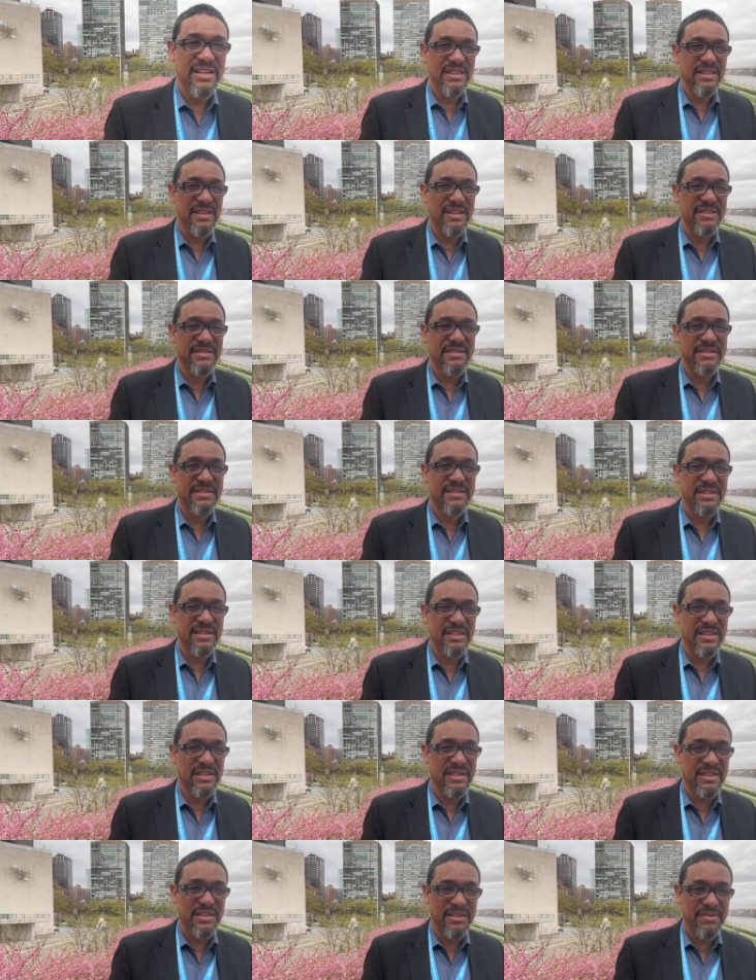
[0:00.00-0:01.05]
That's
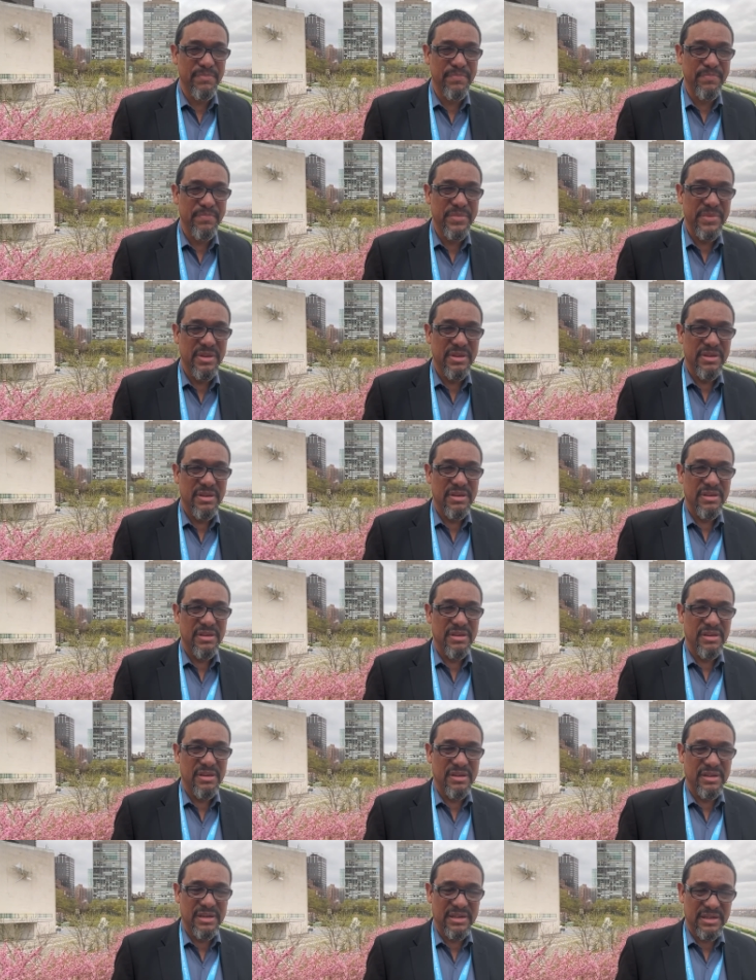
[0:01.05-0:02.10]
um,
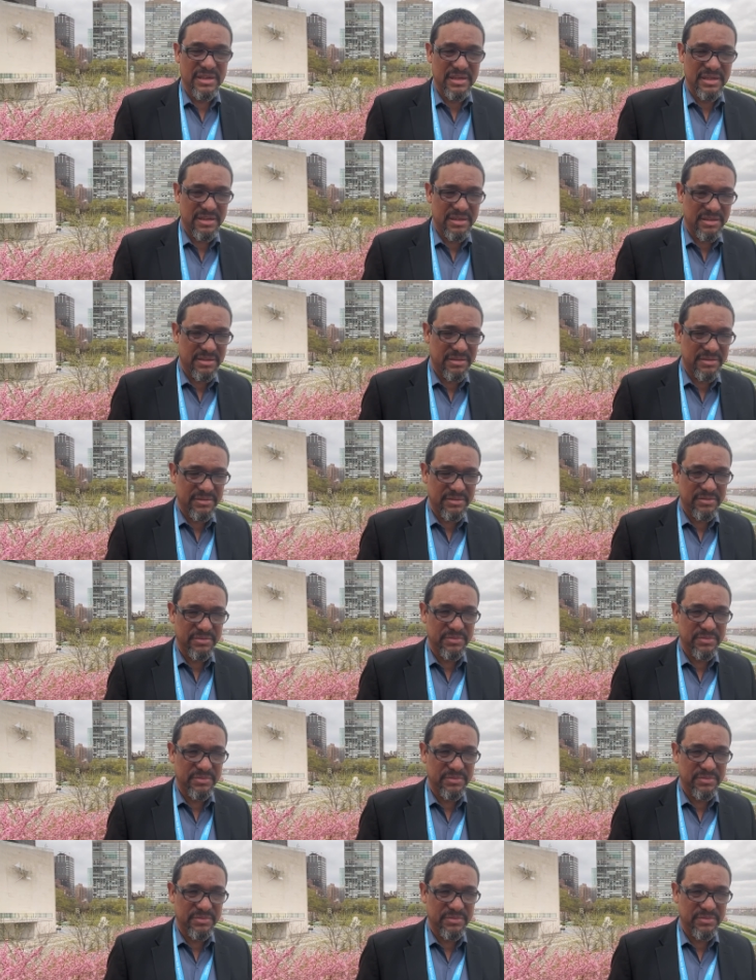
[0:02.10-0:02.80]
uh,